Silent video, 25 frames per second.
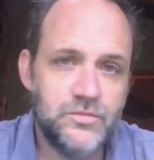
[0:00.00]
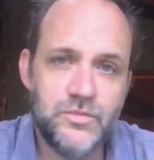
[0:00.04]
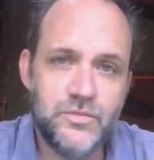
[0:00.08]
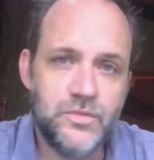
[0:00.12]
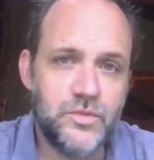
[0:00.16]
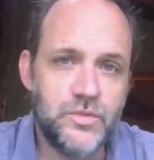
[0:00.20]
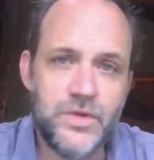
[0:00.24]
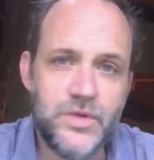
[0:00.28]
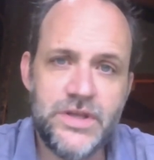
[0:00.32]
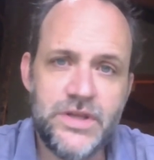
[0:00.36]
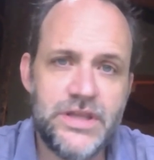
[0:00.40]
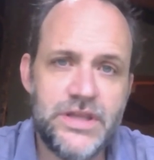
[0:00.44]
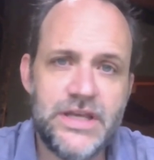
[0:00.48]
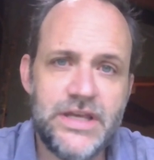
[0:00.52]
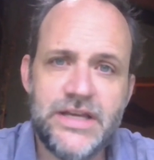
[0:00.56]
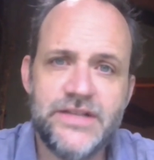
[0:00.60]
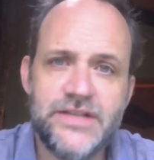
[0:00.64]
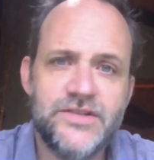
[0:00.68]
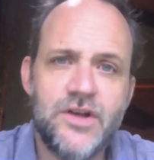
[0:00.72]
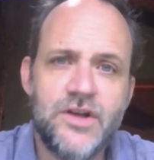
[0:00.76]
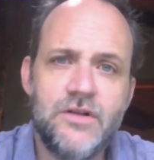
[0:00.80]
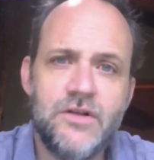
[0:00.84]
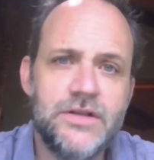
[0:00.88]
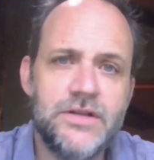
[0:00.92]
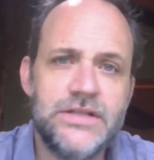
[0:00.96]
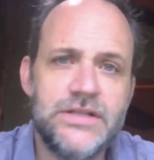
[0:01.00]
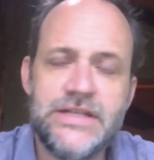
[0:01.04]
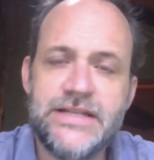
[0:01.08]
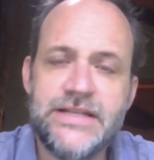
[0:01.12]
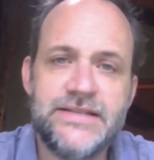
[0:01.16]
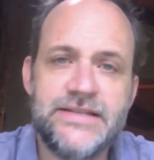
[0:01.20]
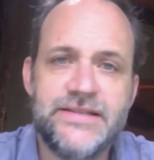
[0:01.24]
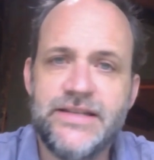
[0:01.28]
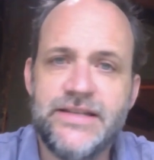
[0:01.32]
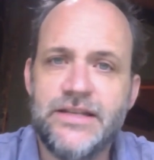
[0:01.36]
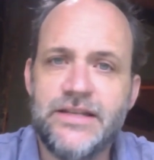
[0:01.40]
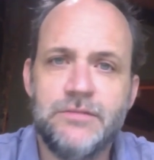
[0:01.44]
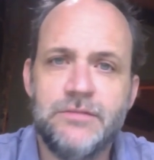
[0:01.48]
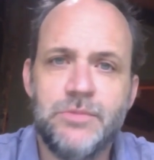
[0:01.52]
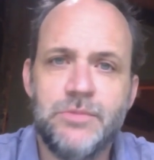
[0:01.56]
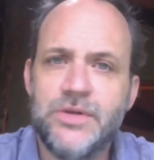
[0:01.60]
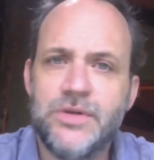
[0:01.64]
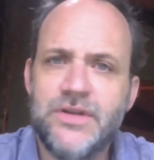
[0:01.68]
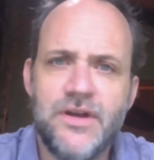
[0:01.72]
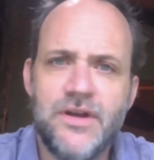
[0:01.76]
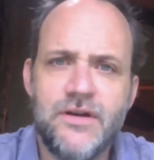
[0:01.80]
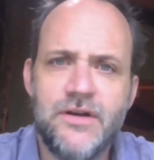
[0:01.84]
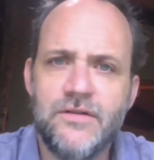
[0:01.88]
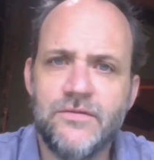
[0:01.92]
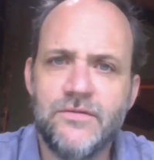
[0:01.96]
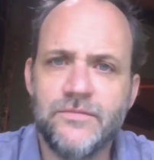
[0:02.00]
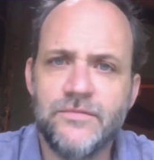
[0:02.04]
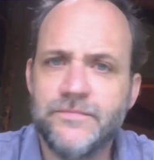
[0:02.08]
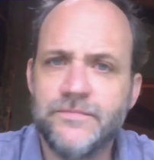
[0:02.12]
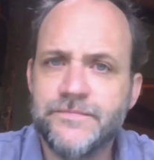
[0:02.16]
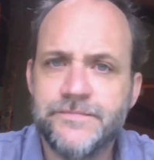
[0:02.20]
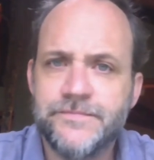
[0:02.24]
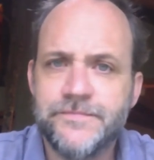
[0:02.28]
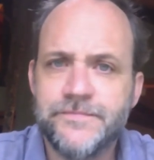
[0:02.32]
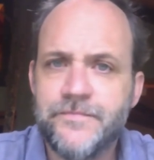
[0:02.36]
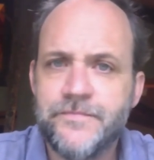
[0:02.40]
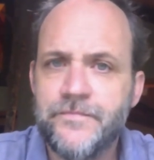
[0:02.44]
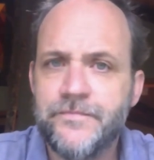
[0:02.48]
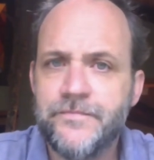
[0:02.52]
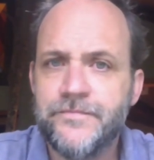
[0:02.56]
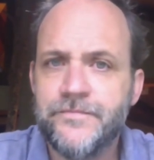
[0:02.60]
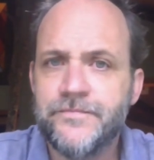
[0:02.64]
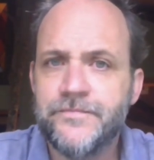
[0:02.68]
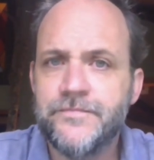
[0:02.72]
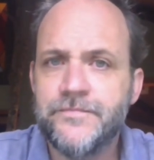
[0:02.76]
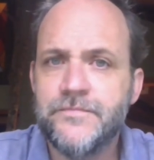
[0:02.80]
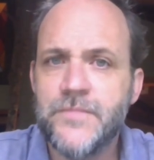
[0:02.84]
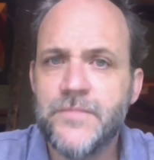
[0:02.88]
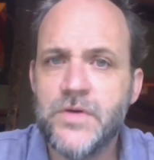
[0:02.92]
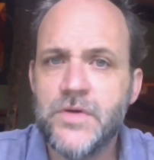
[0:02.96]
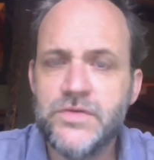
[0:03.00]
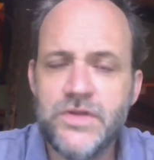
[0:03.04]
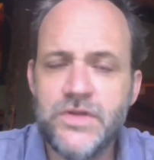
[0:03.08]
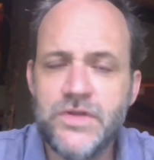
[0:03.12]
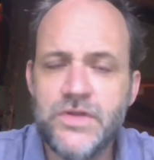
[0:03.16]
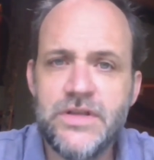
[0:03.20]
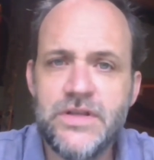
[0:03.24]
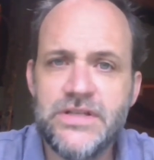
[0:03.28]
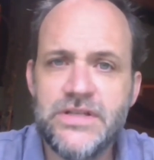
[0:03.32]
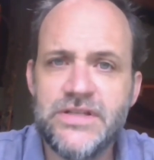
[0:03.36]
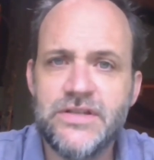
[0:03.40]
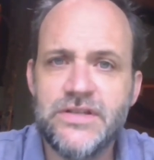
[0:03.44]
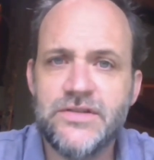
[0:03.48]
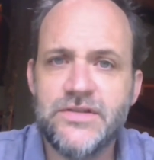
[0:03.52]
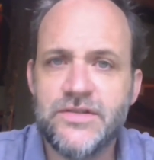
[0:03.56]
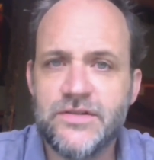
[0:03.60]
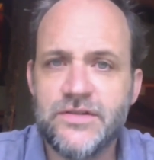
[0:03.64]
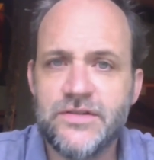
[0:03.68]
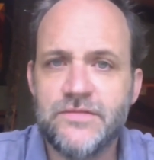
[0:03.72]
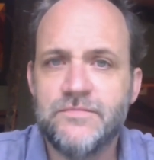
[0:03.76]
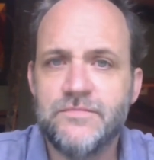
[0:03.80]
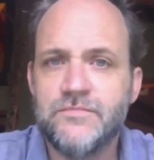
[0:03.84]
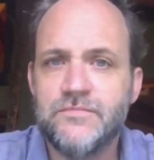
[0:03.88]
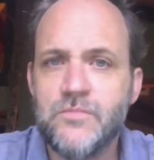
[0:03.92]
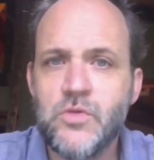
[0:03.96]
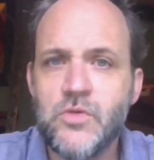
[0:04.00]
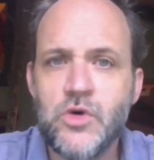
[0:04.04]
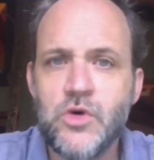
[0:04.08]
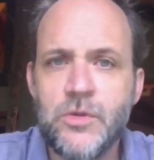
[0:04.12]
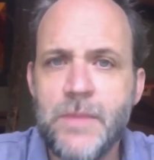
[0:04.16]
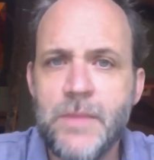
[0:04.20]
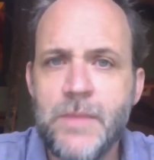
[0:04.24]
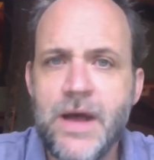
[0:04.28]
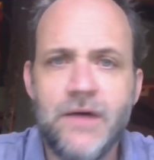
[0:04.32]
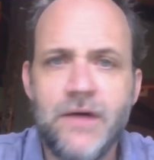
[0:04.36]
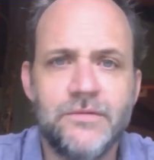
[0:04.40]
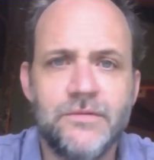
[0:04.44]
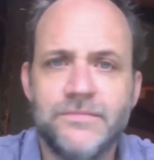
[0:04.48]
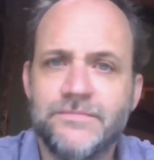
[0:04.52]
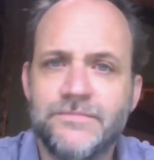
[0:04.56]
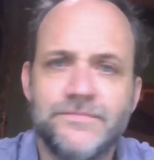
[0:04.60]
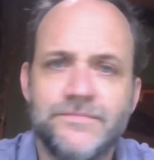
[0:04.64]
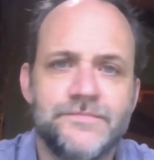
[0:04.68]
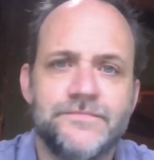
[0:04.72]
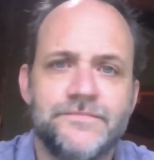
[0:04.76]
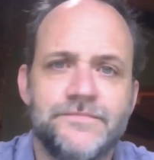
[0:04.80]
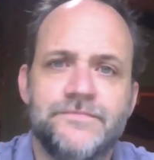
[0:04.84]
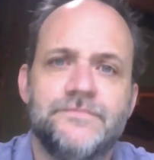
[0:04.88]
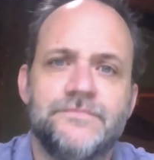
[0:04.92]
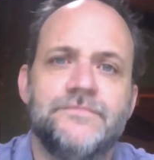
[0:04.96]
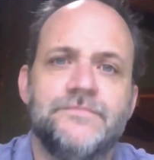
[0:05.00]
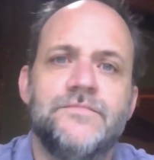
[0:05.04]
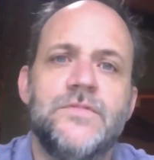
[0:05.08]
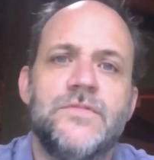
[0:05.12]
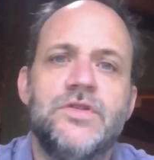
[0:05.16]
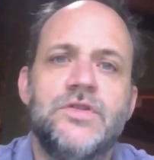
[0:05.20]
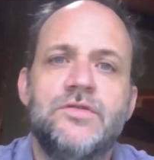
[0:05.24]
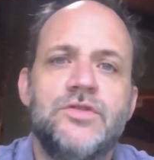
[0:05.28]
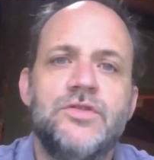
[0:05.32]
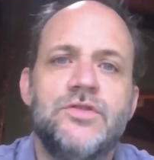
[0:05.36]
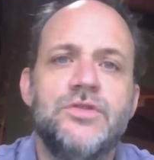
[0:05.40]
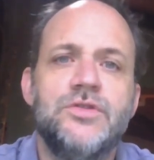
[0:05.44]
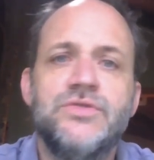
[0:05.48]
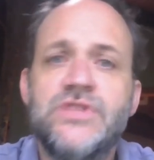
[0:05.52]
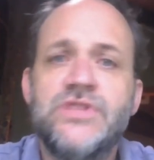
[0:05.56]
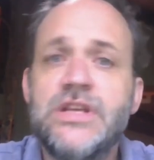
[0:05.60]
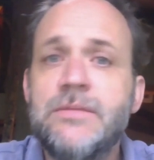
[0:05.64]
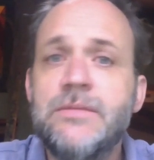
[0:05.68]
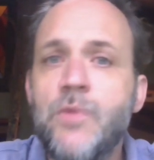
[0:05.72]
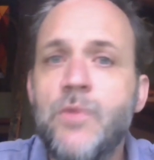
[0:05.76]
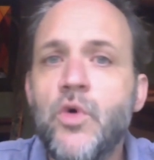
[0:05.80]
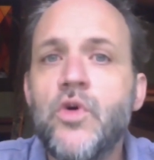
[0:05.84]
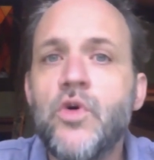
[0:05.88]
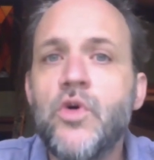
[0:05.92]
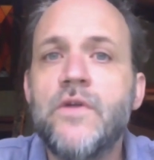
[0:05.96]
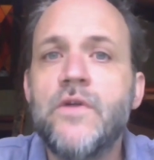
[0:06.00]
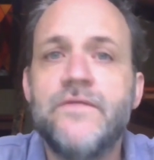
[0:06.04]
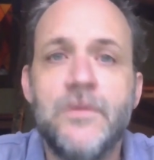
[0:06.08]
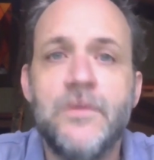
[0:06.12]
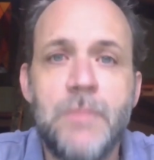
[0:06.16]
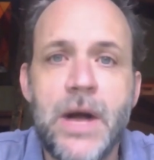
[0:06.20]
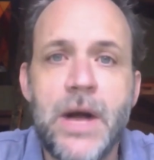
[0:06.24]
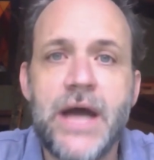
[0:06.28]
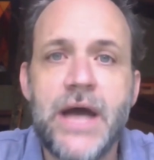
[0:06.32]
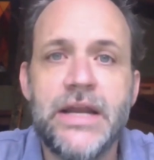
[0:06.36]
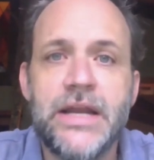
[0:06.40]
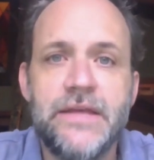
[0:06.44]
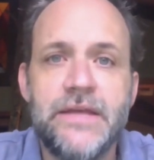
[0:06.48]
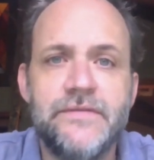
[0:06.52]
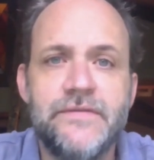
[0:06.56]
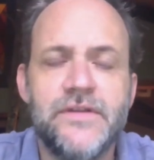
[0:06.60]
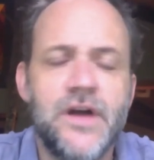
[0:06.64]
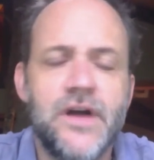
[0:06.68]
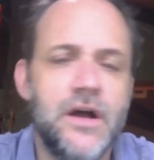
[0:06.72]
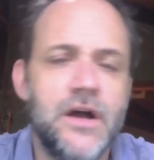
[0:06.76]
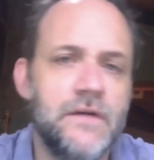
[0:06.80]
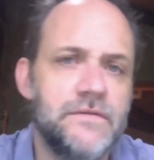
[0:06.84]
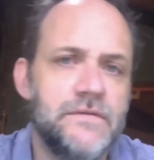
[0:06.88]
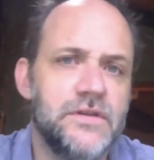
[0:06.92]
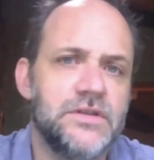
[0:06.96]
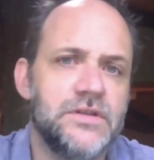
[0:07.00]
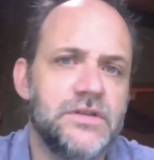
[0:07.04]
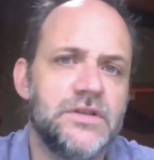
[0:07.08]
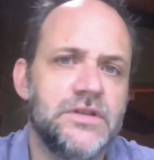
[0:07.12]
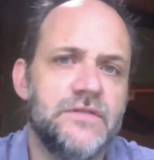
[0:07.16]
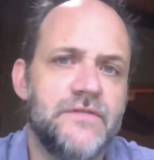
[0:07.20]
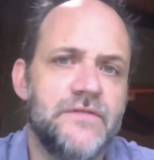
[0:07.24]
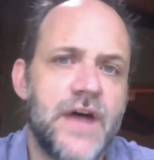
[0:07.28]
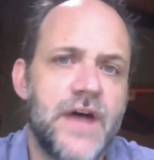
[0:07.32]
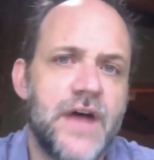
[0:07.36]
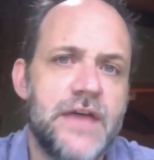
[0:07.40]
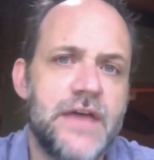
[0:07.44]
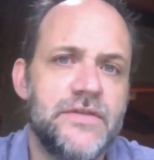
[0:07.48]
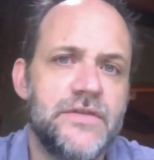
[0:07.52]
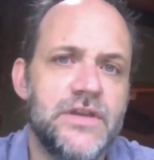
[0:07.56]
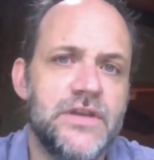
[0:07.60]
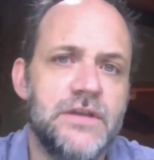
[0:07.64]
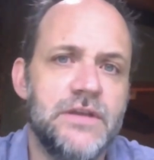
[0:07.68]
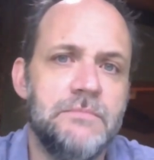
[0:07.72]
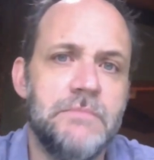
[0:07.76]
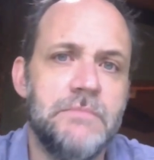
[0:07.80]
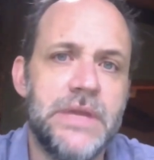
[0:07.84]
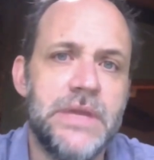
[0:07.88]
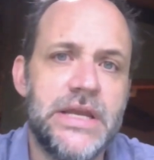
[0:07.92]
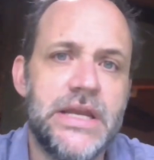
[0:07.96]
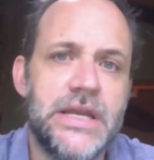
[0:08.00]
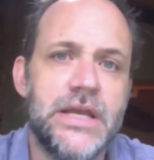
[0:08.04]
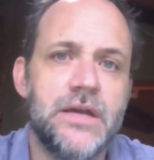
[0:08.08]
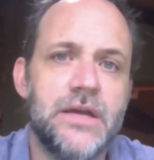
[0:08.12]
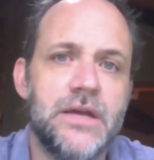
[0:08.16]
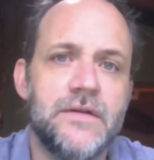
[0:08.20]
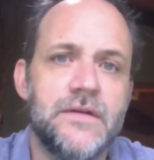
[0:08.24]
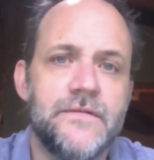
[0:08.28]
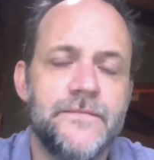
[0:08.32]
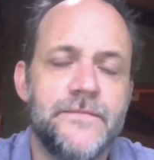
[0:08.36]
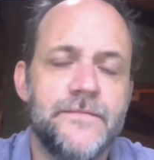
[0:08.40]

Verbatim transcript: we think it's all in DC, but no. Most of this is more about you see more of the body of, of the Leviathan in media.